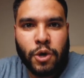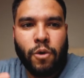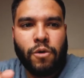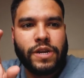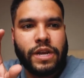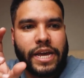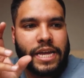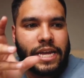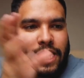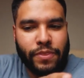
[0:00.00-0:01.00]
goals, and
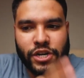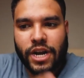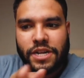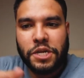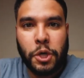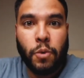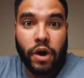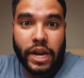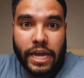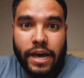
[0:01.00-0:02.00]
like get the shots that you
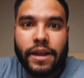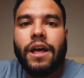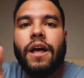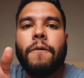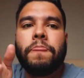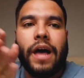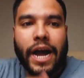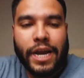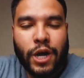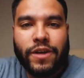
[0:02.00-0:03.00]
want to get.
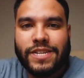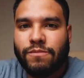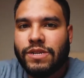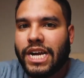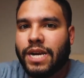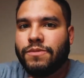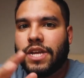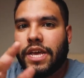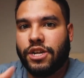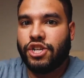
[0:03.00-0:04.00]
I know that sometimes
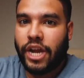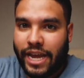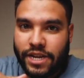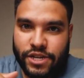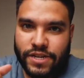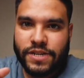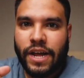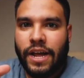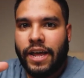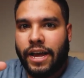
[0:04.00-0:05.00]
it changes,
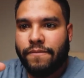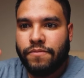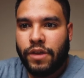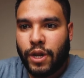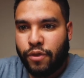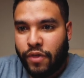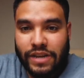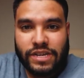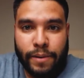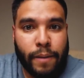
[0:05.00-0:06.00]
and you know,
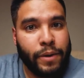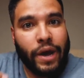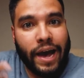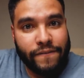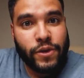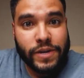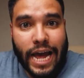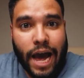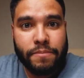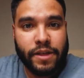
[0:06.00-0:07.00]
things come up and you have to
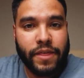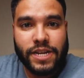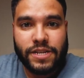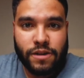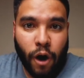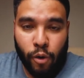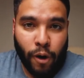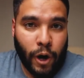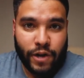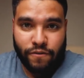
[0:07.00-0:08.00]
adapt, and that's all
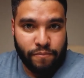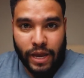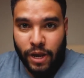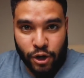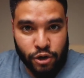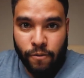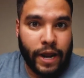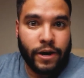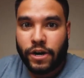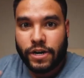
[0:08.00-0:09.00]
part of being a
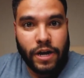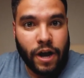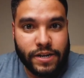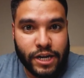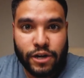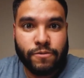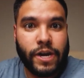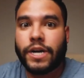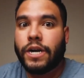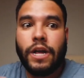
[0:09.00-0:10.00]
creator, a content
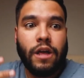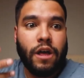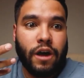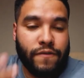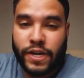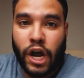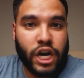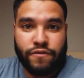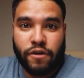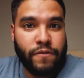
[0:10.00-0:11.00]
creator, a
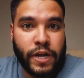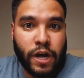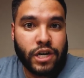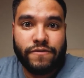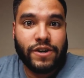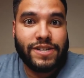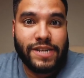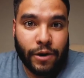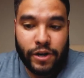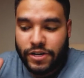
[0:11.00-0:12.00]
photographer, videographer,
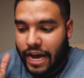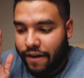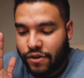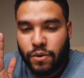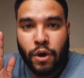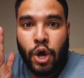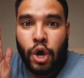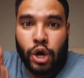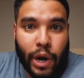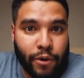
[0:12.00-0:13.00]
etc. You just have to
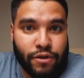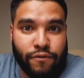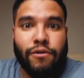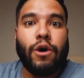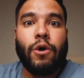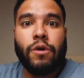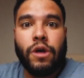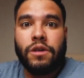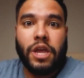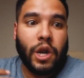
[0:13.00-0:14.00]
go with the flow,
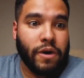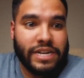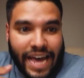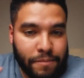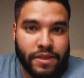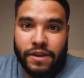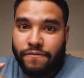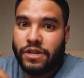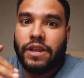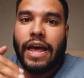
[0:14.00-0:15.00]
you know, adapt
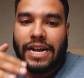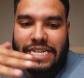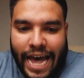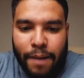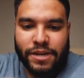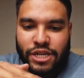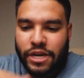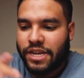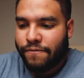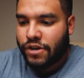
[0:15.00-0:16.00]
to
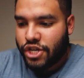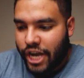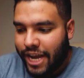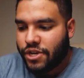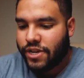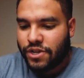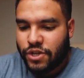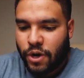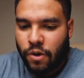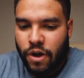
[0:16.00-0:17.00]
the different changes. And
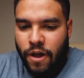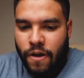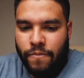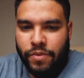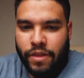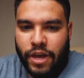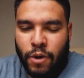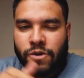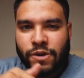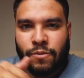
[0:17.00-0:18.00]
so it
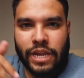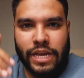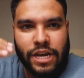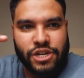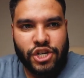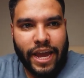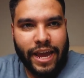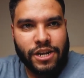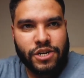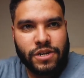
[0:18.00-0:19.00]
wasn't really a
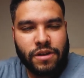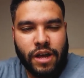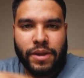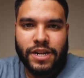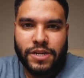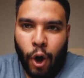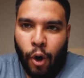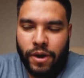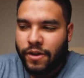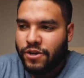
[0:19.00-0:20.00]
change. I mean, it's all
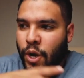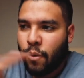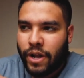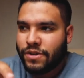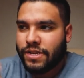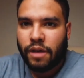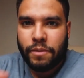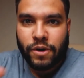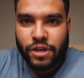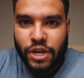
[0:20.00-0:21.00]
me. There's no one else telling
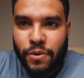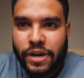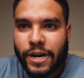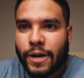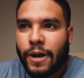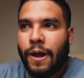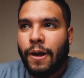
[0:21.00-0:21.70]
me what to do here,